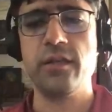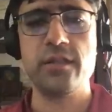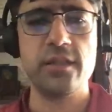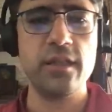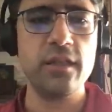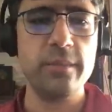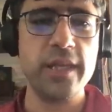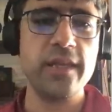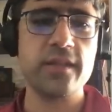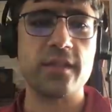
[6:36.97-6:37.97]
still
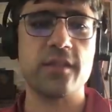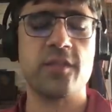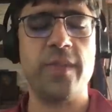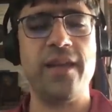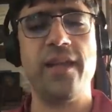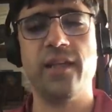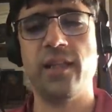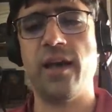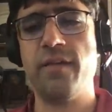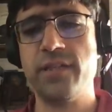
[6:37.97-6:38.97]
means spending a
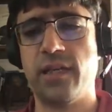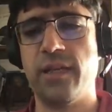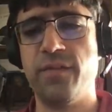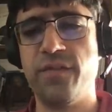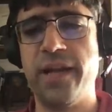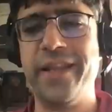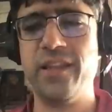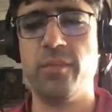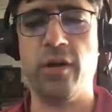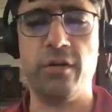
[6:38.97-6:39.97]
lot of time
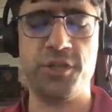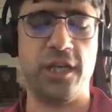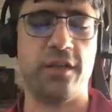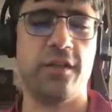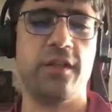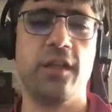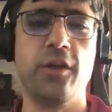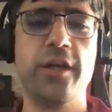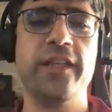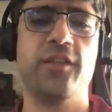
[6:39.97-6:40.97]
fighting the borrow checker and
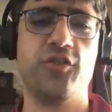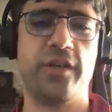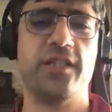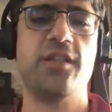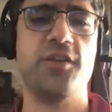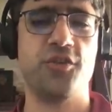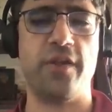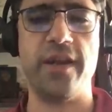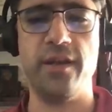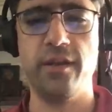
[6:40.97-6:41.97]
learning the tricks of the
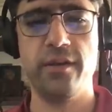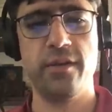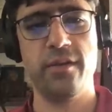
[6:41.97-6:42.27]
trade,